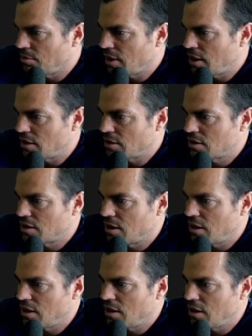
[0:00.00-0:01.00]
it's
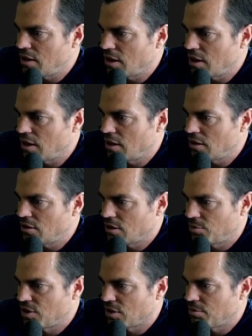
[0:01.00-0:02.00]
the
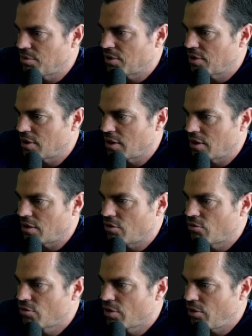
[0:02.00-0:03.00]
dub
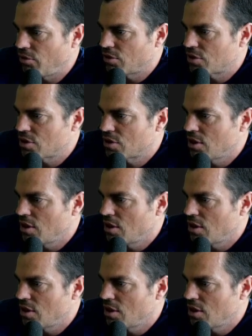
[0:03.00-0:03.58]
root